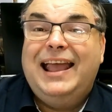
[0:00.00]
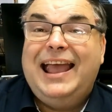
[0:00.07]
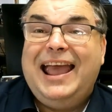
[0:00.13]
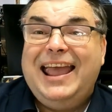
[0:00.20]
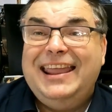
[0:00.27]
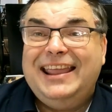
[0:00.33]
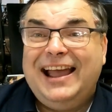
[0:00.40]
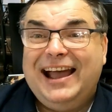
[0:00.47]

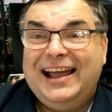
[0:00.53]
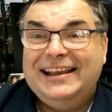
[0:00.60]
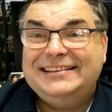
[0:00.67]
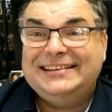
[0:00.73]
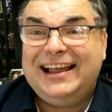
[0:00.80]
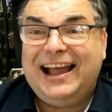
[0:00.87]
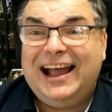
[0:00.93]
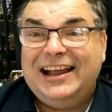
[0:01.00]
Hey
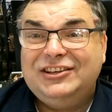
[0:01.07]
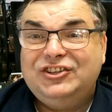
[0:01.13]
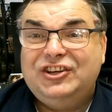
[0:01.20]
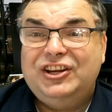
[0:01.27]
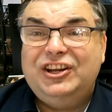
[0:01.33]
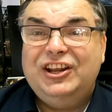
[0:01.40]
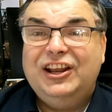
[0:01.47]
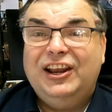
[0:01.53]
guys,
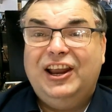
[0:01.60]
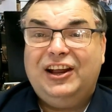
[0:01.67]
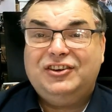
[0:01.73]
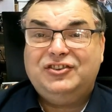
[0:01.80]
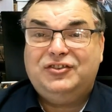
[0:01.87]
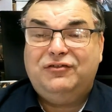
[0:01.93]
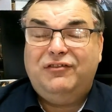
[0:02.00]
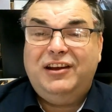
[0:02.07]
Archie
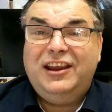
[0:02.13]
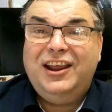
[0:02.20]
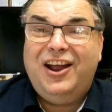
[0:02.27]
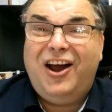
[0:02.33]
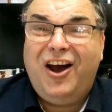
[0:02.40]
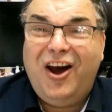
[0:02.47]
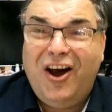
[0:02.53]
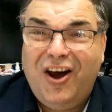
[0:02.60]
Luxury
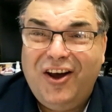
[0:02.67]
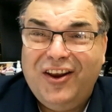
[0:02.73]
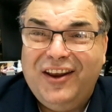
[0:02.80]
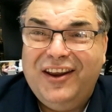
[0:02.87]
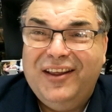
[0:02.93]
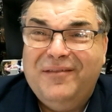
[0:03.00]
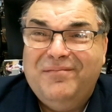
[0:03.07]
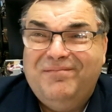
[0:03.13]

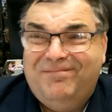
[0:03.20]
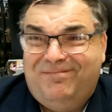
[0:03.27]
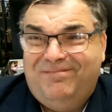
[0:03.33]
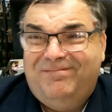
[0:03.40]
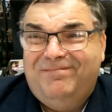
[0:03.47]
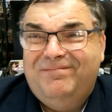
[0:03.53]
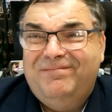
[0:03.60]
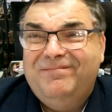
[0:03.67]
on
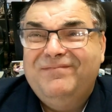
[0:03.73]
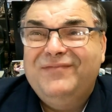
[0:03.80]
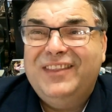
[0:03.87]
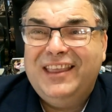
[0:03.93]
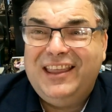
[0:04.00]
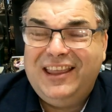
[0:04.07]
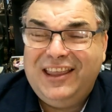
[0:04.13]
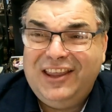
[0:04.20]

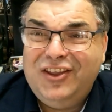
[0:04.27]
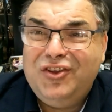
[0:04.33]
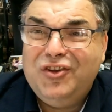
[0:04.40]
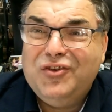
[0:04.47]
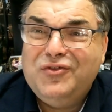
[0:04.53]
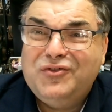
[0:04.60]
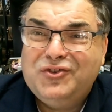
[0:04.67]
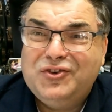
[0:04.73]
the
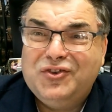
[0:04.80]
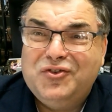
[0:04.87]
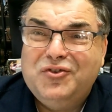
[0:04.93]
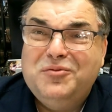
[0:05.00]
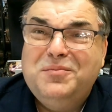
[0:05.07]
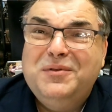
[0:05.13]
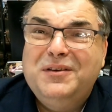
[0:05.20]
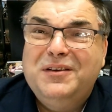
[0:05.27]

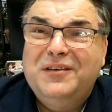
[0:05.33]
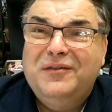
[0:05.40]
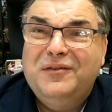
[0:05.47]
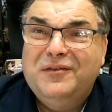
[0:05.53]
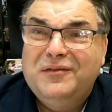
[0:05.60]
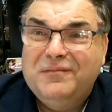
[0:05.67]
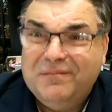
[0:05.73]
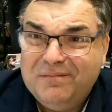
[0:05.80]
YouTube
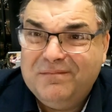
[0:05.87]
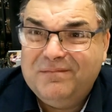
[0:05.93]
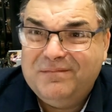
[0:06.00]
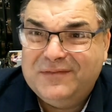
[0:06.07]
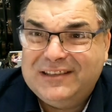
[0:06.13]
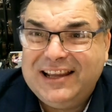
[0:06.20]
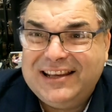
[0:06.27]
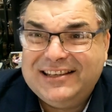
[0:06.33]

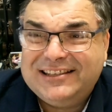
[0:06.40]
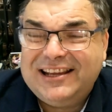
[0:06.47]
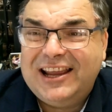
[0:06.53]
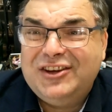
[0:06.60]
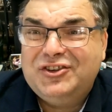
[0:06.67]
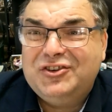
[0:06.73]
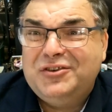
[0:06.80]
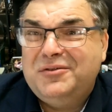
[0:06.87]

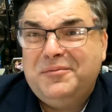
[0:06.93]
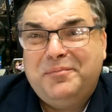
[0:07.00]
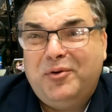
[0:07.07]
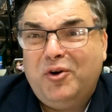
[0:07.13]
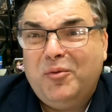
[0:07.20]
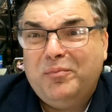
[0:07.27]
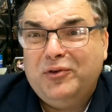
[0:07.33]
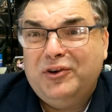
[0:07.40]
sensation, the
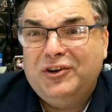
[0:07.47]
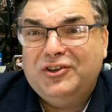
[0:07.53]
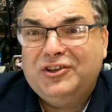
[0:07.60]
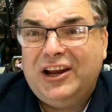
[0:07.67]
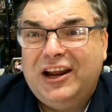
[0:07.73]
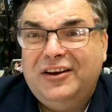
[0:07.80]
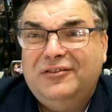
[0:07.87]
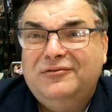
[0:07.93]
Paul Pluta
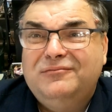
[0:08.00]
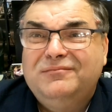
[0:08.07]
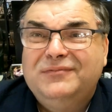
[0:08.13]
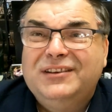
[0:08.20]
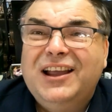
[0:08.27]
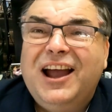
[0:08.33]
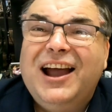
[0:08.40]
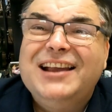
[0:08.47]
channel.
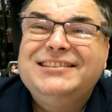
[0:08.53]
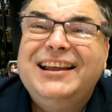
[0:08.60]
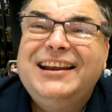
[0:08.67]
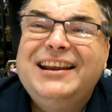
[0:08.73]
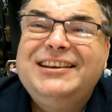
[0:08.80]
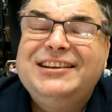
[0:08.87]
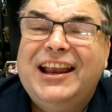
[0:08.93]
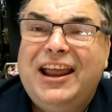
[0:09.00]
Guys, I
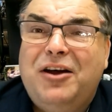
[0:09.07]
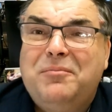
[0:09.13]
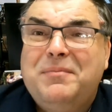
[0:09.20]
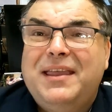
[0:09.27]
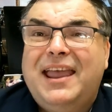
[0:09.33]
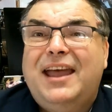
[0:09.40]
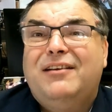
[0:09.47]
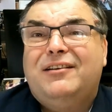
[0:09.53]
need you to help
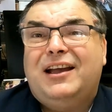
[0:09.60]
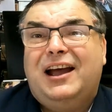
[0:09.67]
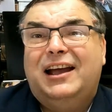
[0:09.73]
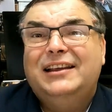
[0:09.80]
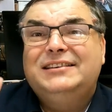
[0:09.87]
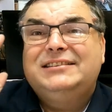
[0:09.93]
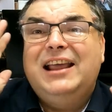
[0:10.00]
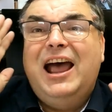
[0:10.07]
me out,
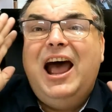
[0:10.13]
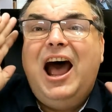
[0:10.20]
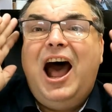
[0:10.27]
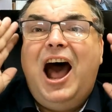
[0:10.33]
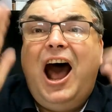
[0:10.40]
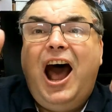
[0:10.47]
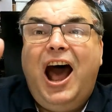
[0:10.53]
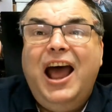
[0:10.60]
guys.
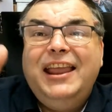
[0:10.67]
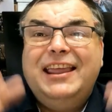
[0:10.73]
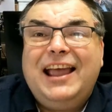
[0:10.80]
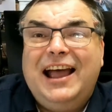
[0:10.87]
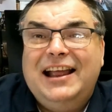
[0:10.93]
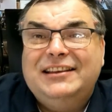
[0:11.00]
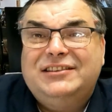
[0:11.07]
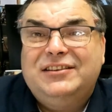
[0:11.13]
I
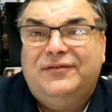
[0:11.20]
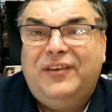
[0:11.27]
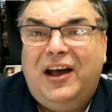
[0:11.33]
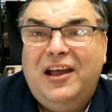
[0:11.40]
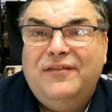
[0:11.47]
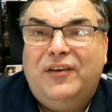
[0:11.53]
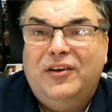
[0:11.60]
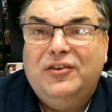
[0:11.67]
can't
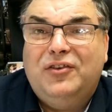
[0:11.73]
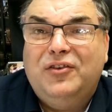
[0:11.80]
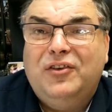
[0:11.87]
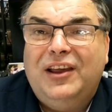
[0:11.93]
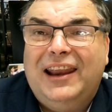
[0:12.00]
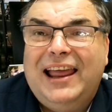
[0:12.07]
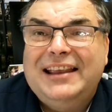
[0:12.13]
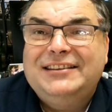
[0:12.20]
survive on
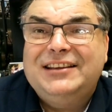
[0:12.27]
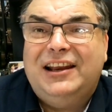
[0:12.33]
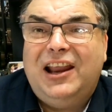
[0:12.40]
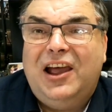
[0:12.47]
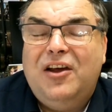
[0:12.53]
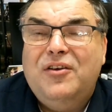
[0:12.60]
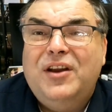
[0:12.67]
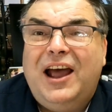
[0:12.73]
Google Ads
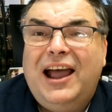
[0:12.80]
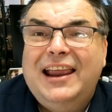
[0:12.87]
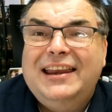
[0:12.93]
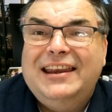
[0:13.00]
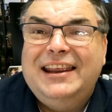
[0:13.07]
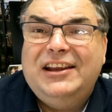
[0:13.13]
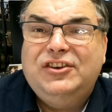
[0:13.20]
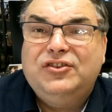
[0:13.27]
alone. I
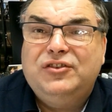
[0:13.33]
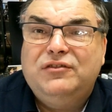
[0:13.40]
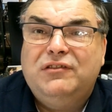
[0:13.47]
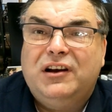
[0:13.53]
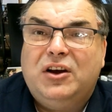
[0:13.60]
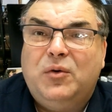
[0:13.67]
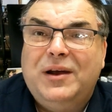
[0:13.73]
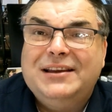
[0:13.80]
need you to
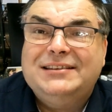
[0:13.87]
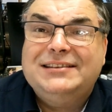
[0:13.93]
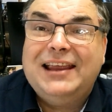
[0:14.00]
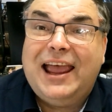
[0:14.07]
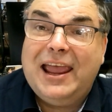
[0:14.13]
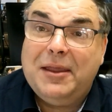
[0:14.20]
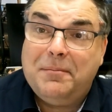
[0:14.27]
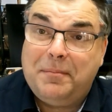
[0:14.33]
request
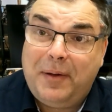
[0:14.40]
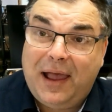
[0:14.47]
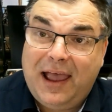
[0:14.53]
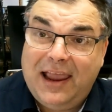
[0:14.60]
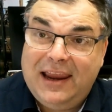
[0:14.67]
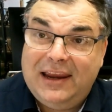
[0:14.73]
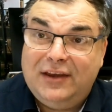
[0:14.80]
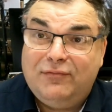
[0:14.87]
a
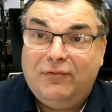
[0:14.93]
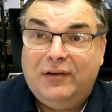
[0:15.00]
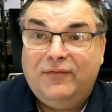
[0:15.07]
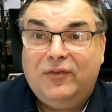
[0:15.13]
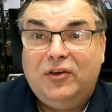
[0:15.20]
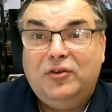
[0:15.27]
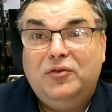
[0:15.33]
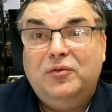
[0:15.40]
paid
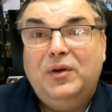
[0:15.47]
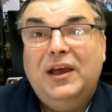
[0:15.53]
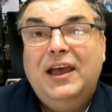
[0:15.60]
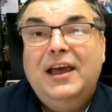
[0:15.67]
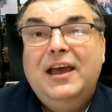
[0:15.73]
review.